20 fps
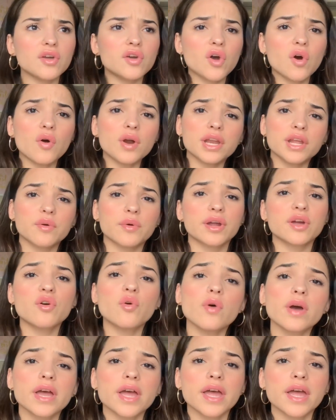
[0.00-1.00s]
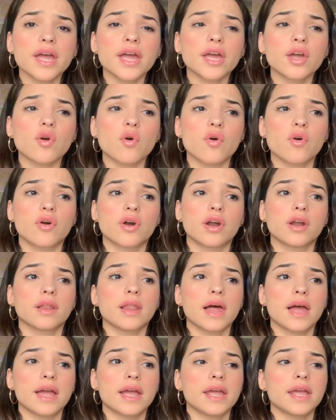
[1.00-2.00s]
go anywhere quick or
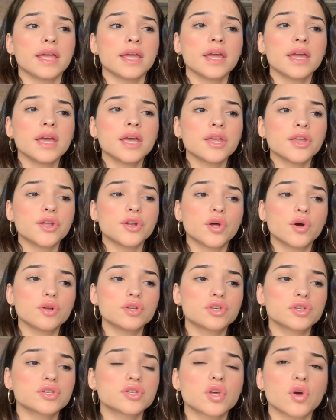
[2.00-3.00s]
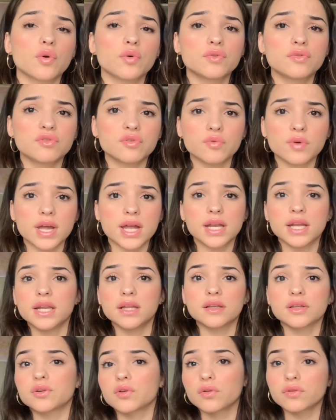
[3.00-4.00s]
like, you know, just go do
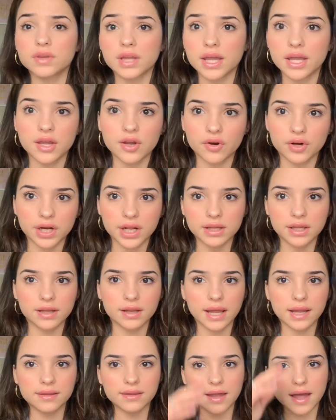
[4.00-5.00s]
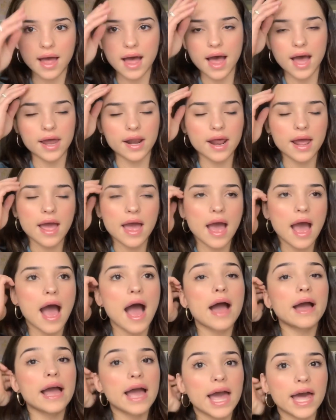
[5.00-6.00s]
any little thing or anything like that,
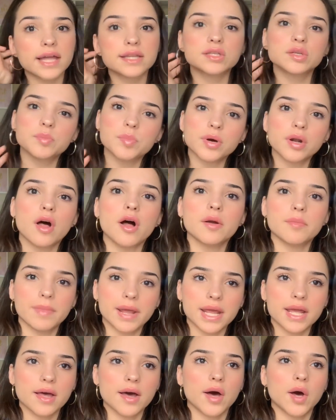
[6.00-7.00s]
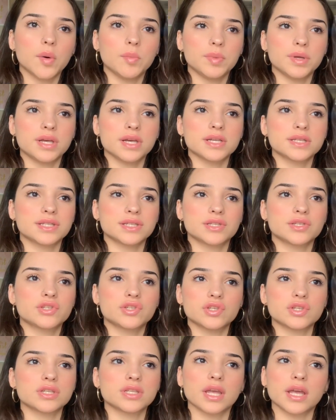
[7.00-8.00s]
I had to put on makeup because
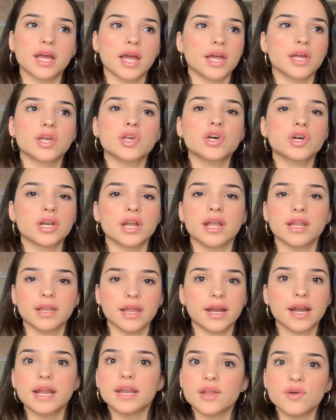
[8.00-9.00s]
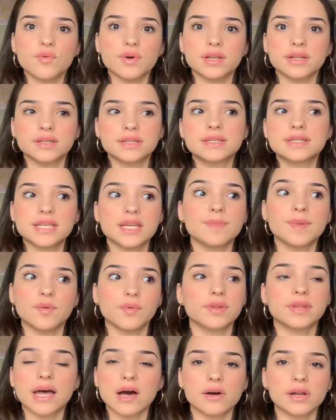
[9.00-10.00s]
it's just like I couldn't let anyone see me
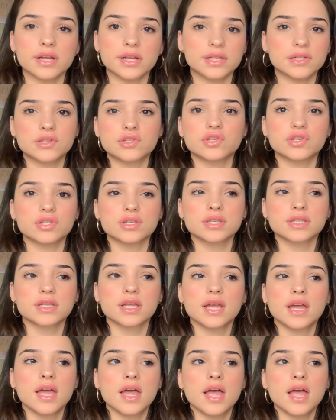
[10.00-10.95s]
without it. It's just,